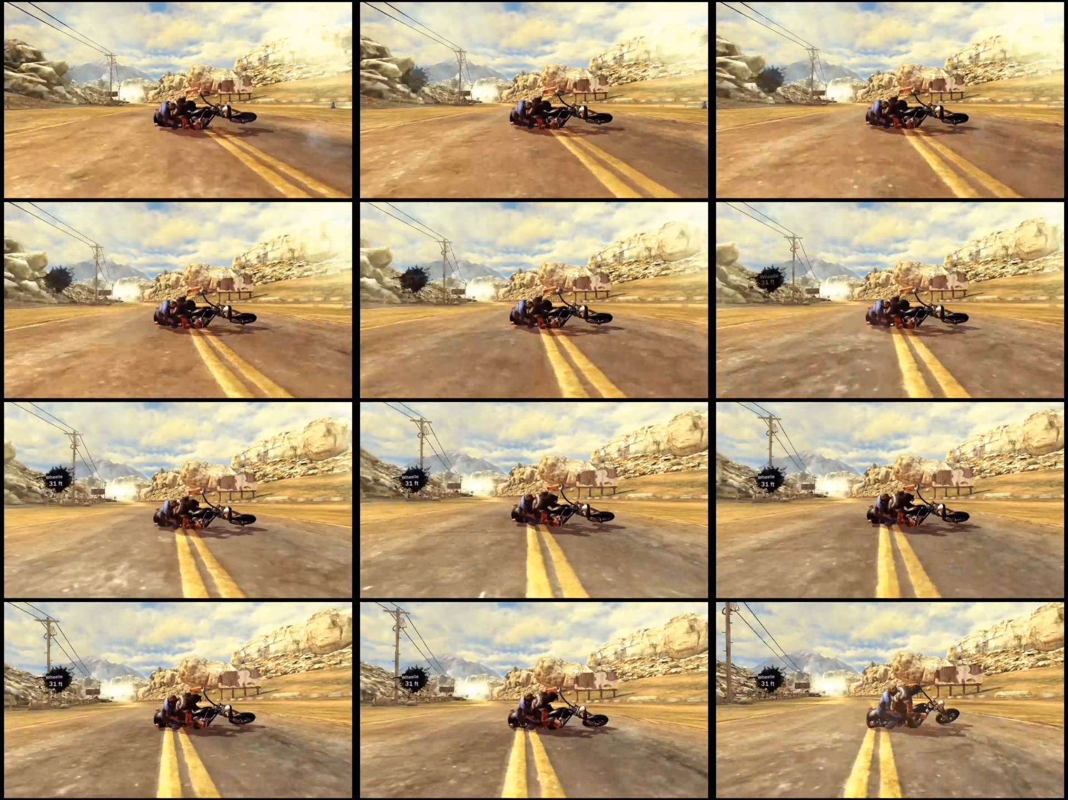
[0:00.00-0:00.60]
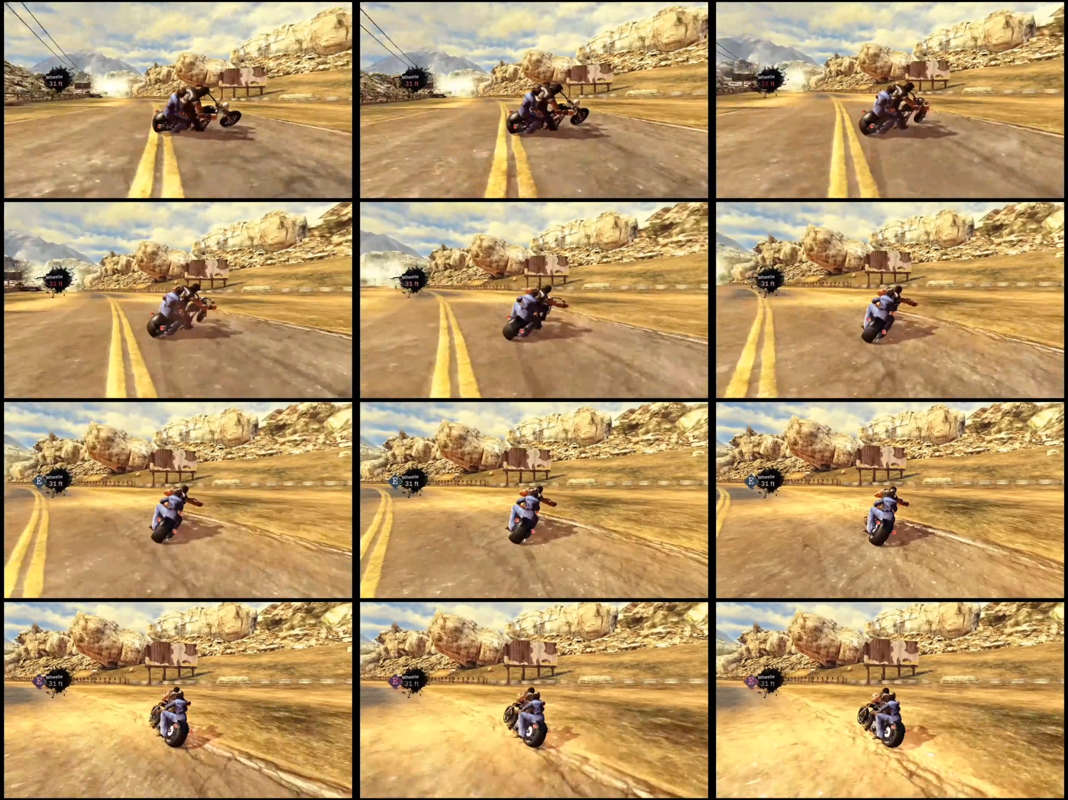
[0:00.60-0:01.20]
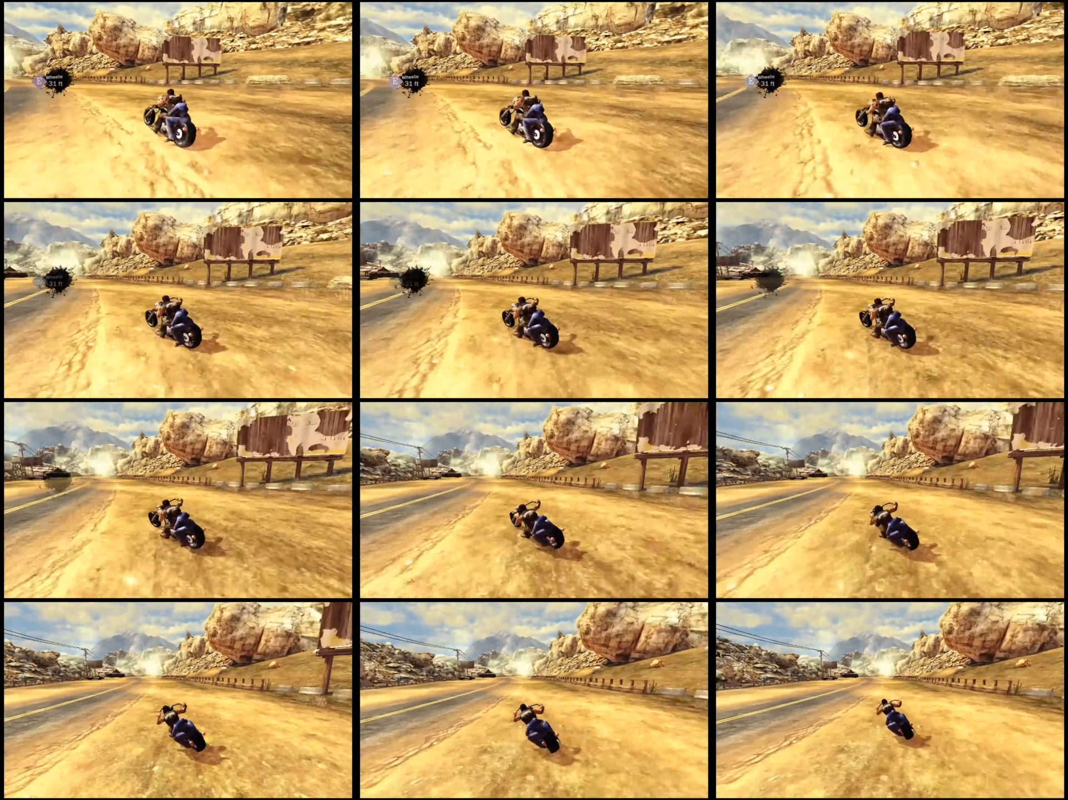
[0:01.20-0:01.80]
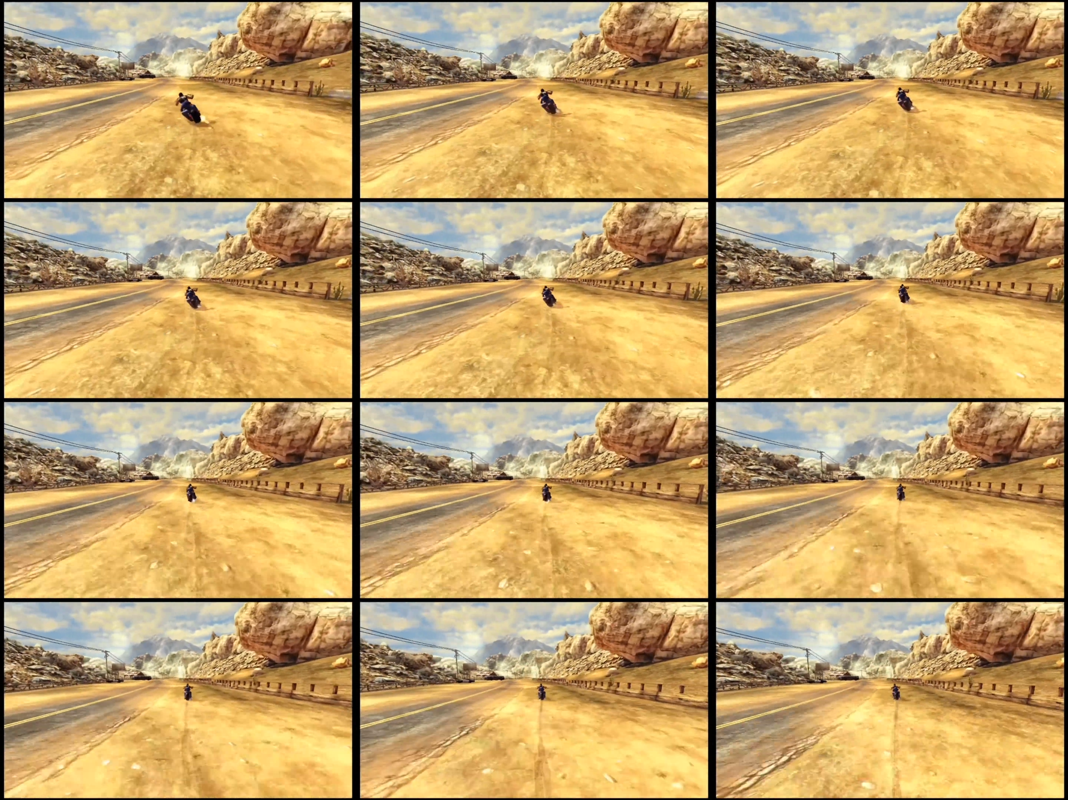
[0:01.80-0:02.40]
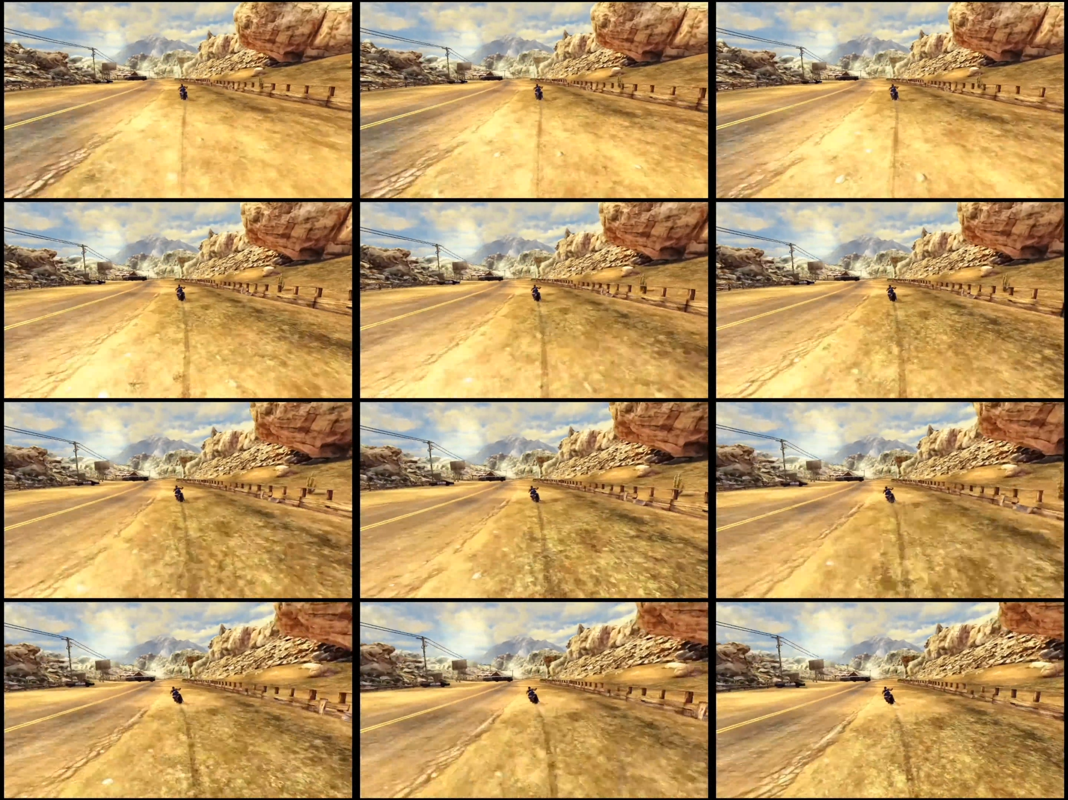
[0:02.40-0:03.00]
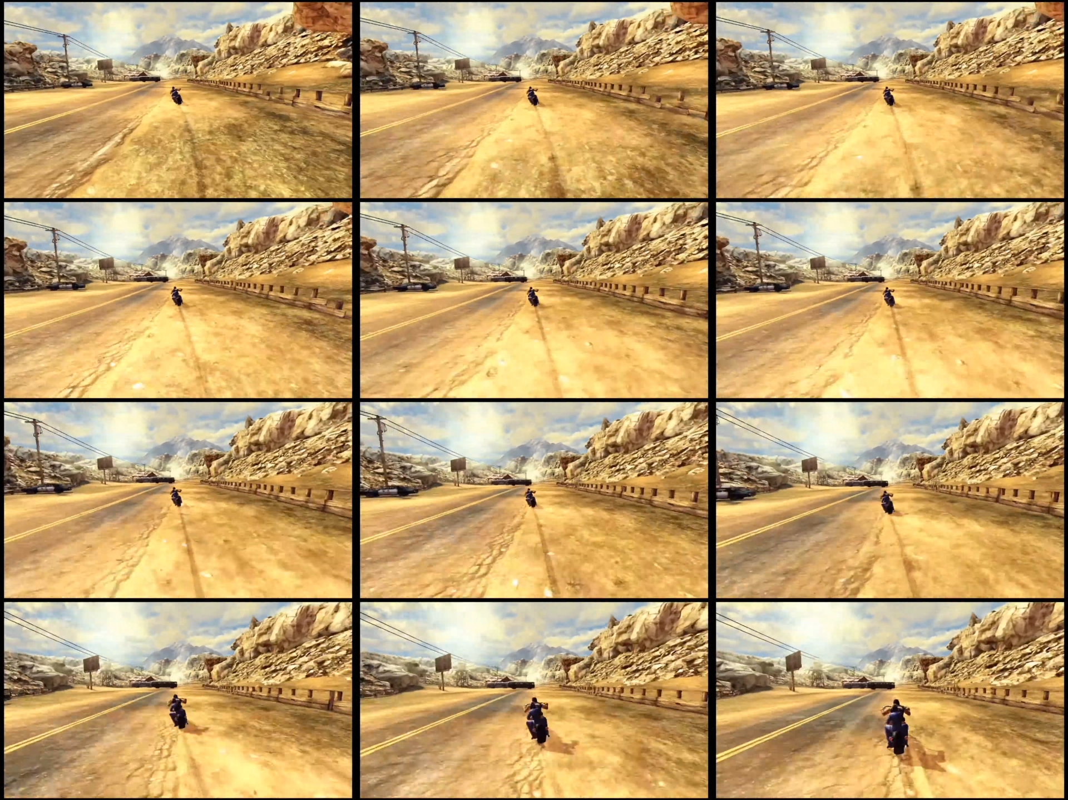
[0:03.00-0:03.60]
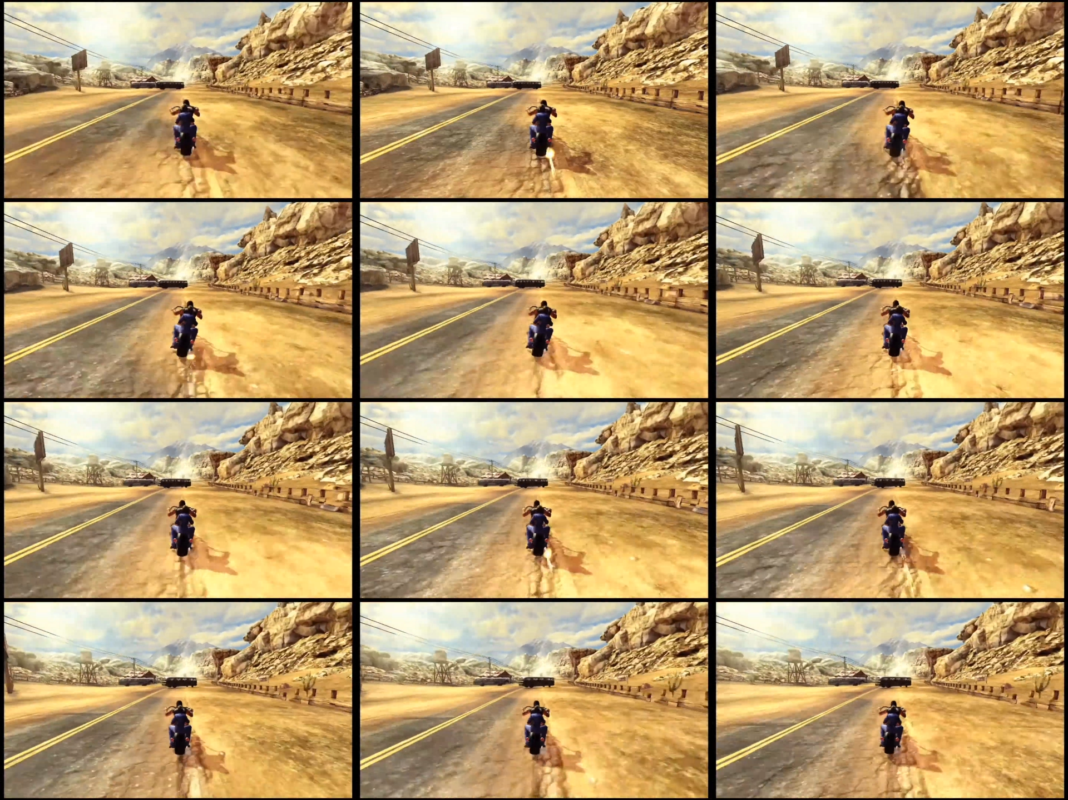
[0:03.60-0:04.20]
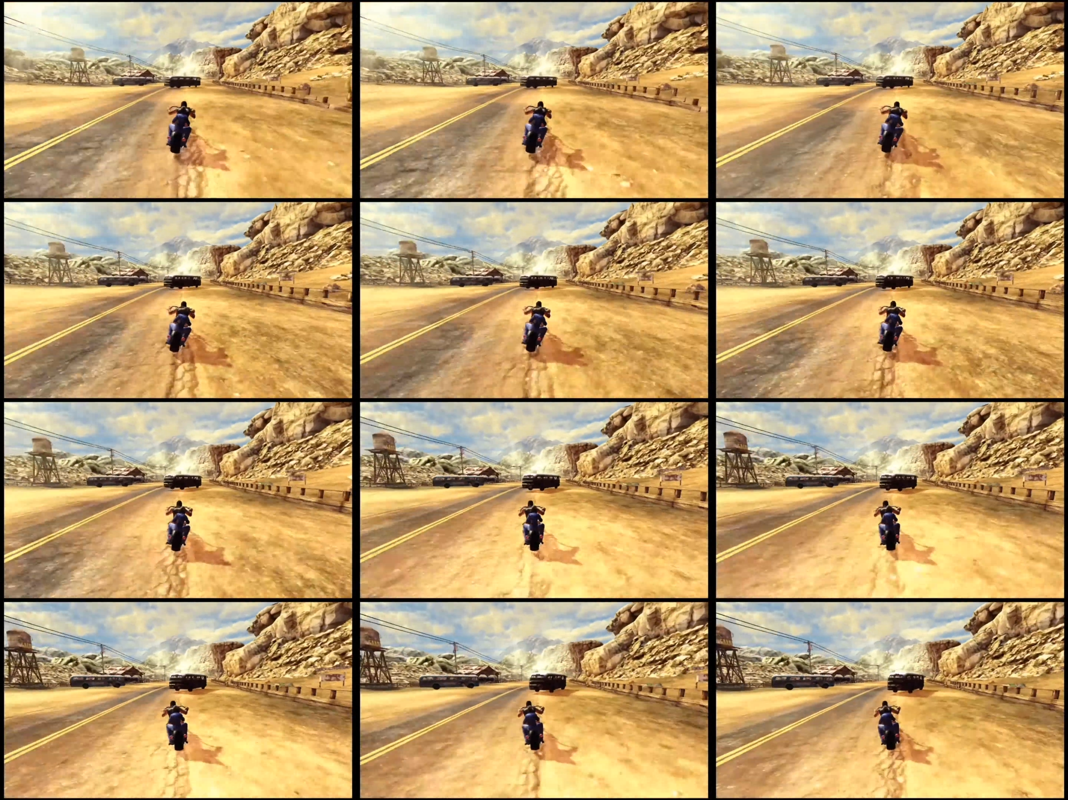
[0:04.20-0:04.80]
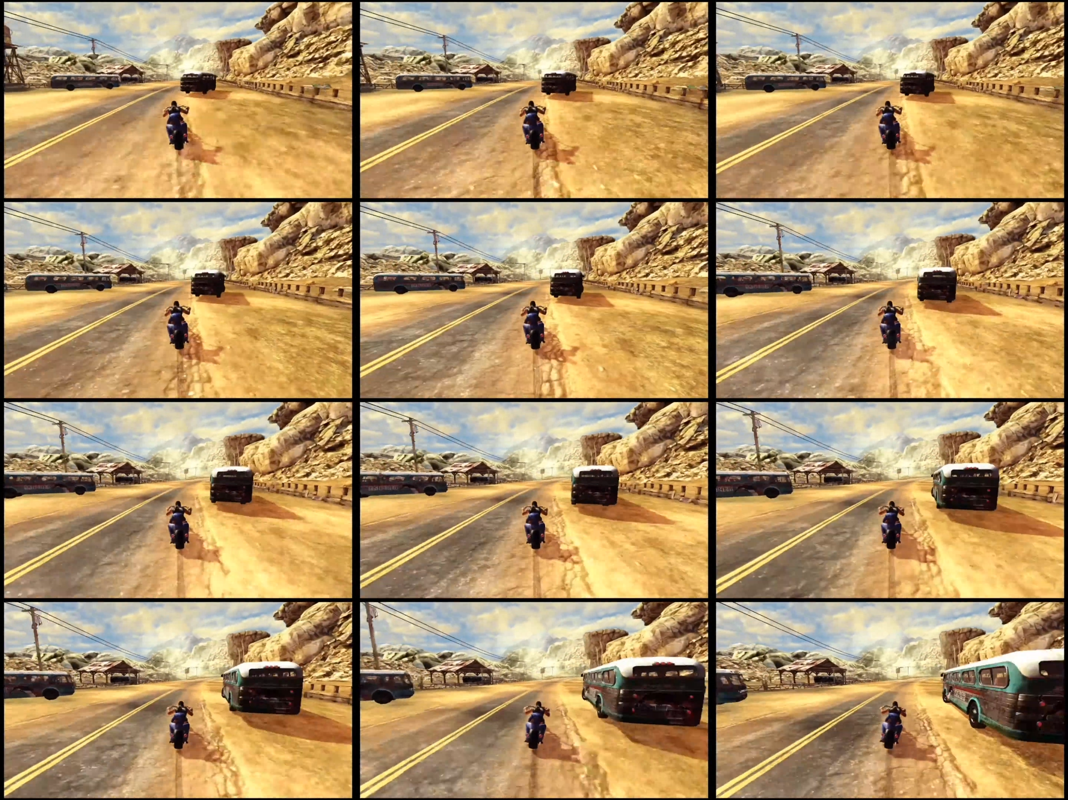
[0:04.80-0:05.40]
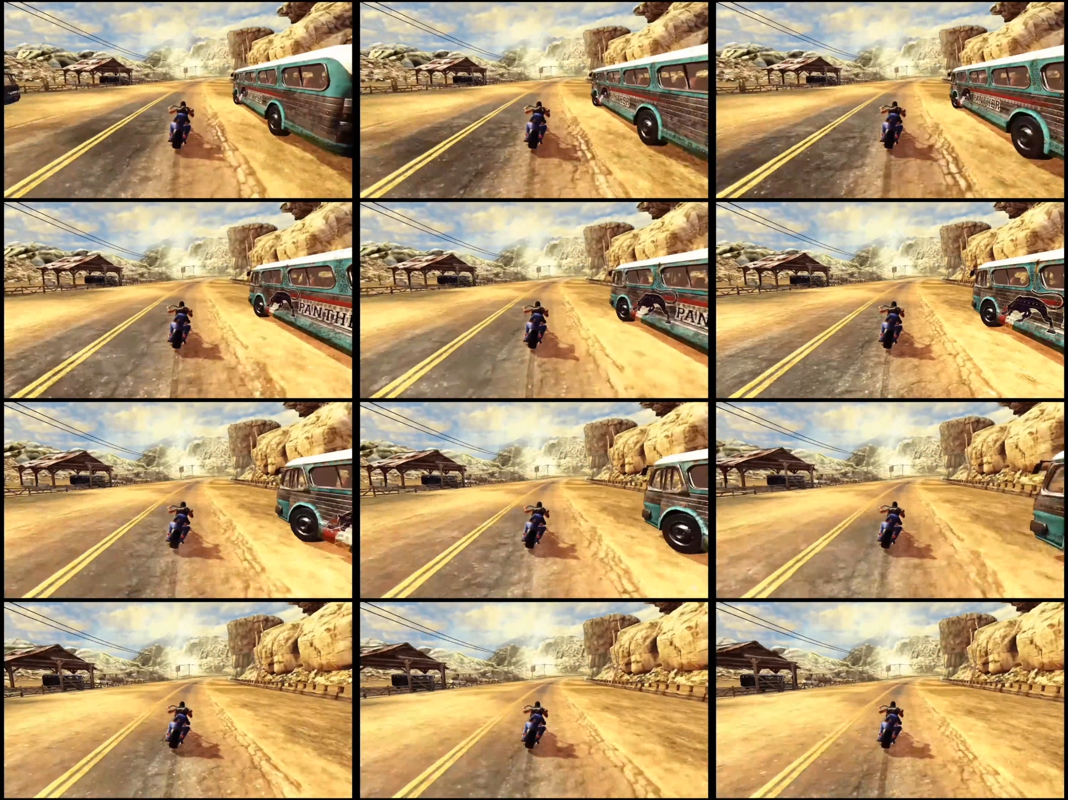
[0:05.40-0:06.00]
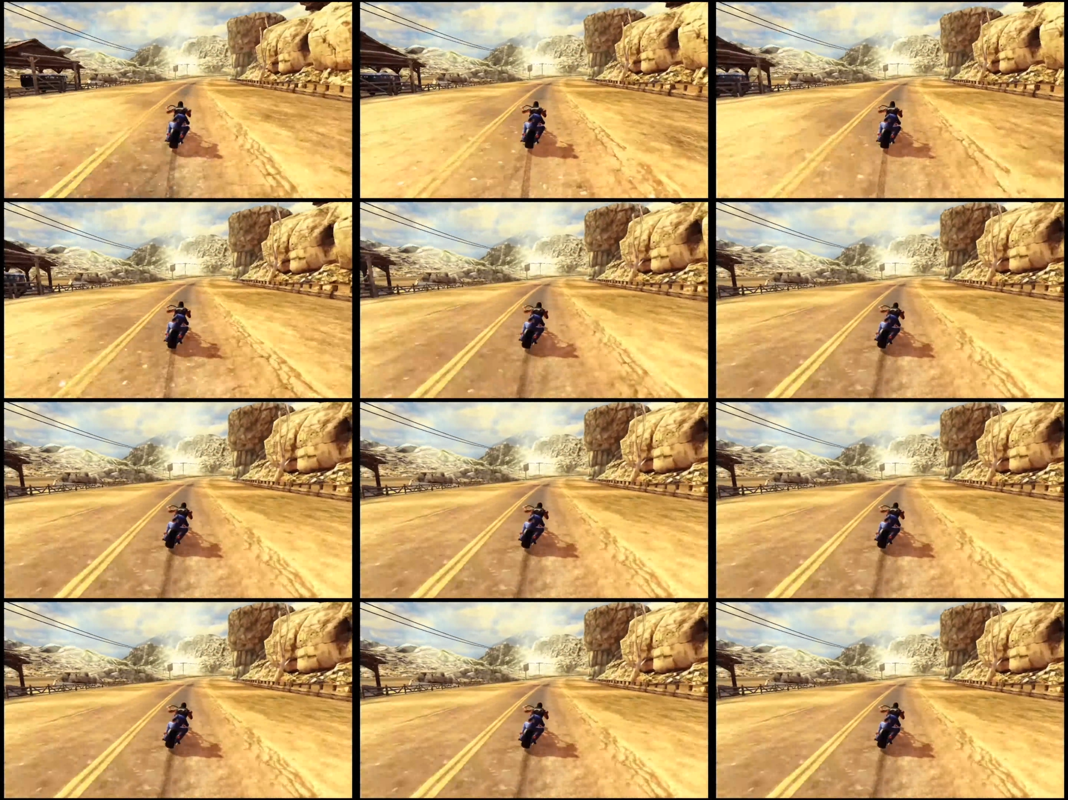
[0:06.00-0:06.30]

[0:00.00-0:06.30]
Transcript: Nobody's mouth can be seen.